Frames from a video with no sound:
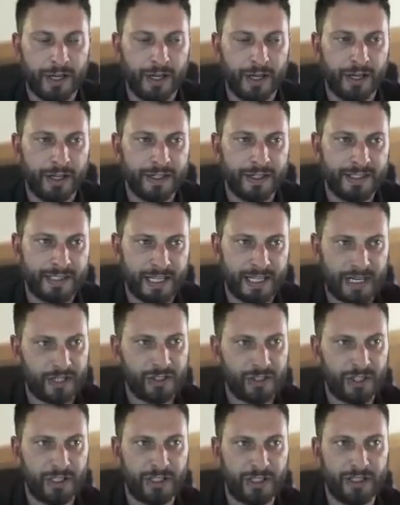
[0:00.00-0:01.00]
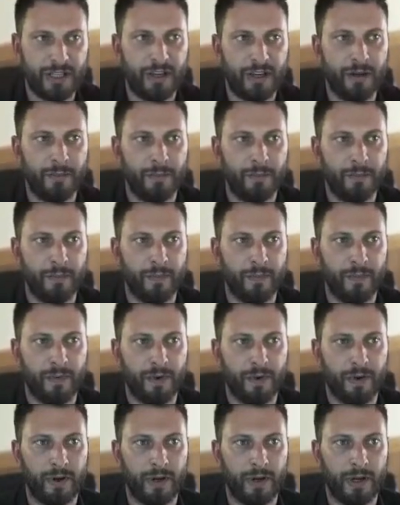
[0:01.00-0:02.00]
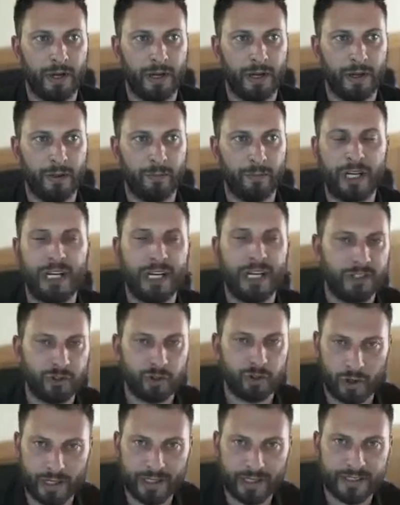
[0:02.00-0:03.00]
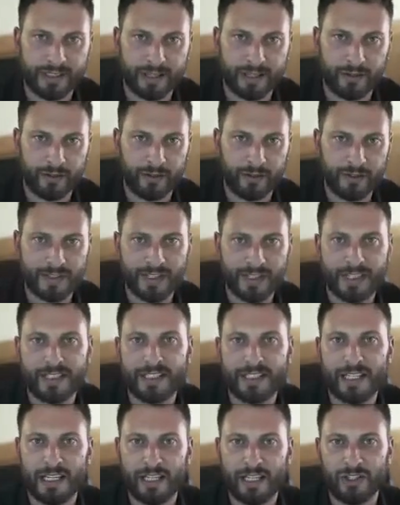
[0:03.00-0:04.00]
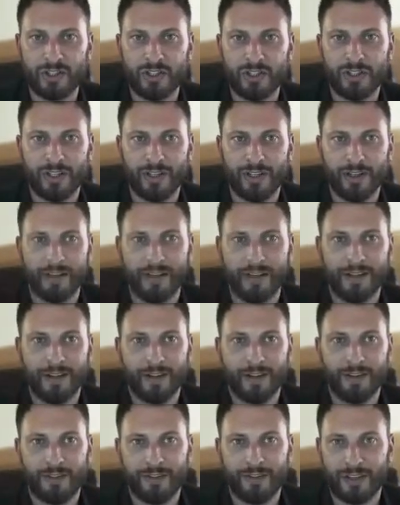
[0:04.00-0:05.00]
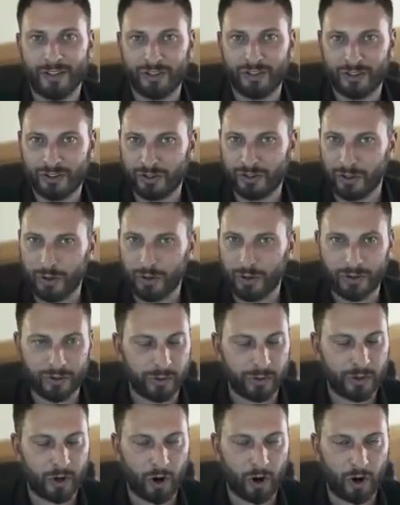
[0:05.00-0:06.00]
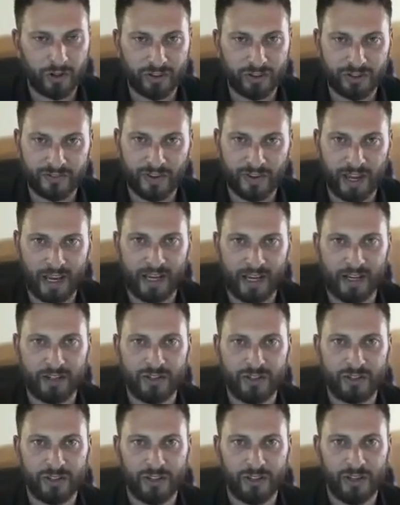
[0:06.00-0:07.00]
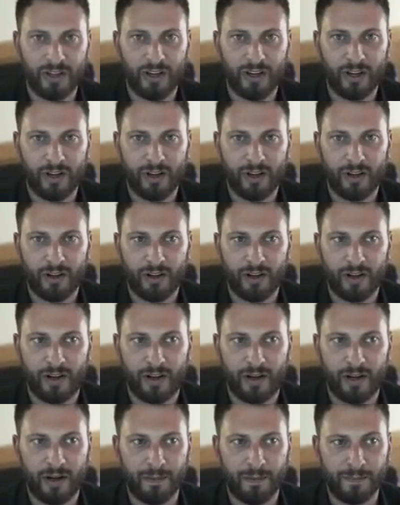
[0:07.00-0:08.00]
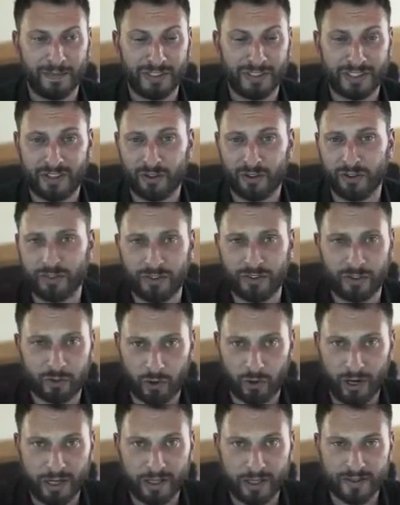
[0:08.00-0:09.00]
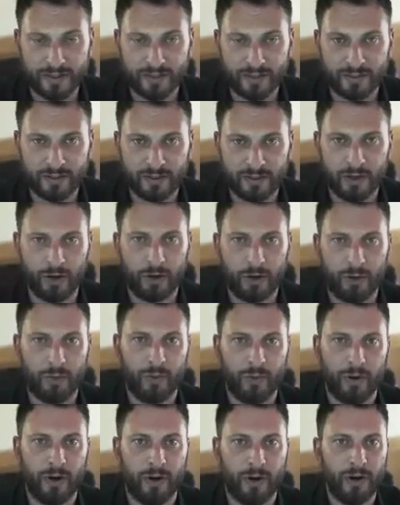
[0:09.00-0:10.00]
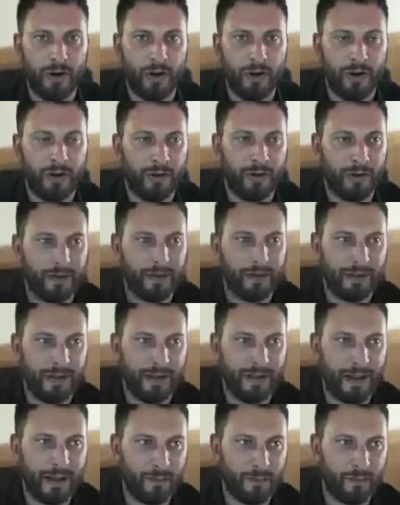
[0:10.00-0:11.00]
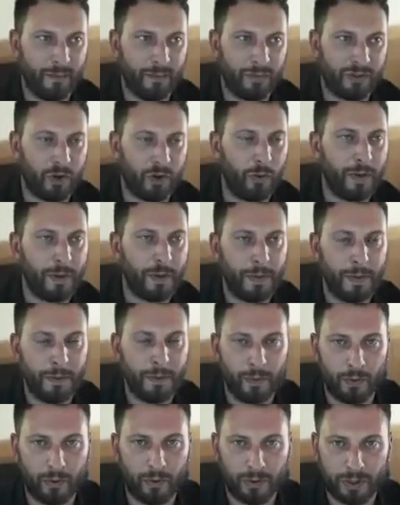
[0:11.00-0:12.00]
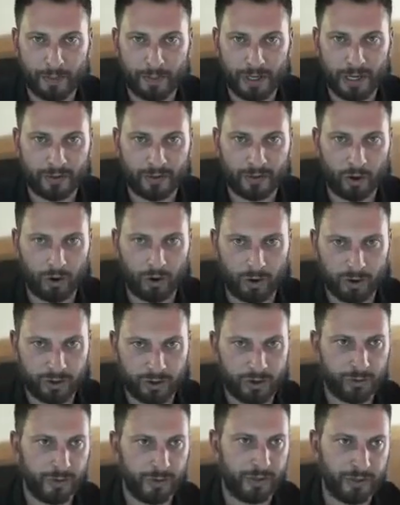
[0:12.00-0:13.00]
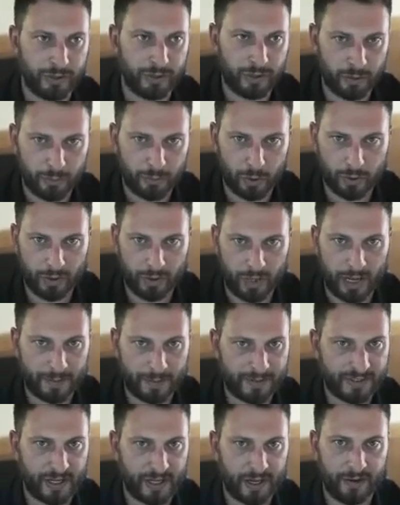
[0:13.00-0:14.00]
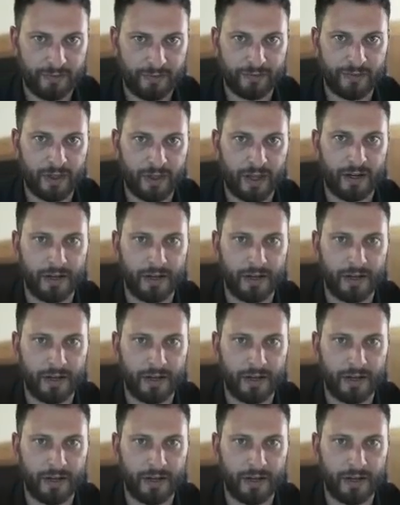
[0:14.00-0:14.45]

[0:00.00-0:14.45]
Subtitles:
teaching them, bringing in trade skills to teach the students, regardless of age, skills in the trades, where so many people are coming out of college doing computer lab stuff that